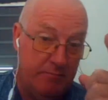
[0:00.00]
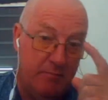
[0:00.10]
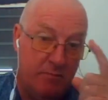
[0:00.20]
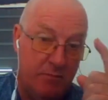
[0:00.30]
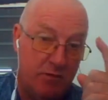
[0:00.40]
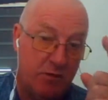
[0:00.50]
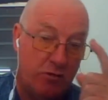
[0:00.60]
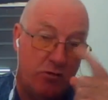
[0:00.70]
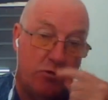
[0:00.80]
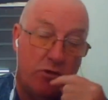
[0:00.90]
so
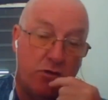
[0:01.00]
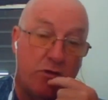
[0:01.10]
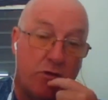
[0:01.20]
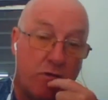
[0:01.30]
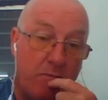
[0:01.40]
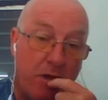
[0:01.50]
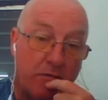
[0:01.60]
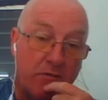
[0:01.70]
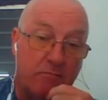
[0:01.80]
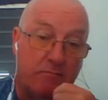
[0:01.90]
2 to 3
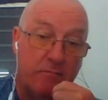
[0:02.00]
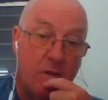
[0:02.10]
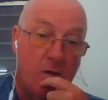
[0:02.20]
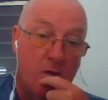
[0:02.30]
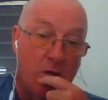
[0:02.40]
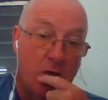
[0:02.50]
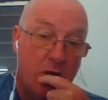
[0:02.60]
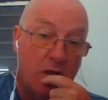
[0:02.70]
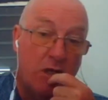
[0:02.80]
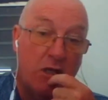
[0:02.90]
months,
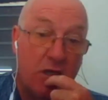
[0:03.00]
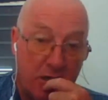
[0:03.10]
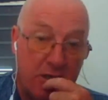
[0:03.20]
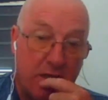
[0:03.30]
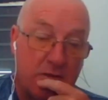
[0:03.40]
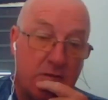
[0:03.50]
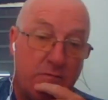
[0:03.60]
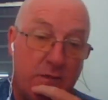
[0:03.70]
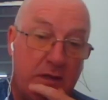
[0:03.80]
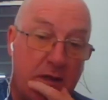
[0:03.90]
gigatons of
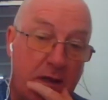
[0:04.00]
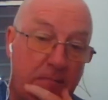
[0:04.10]
methane.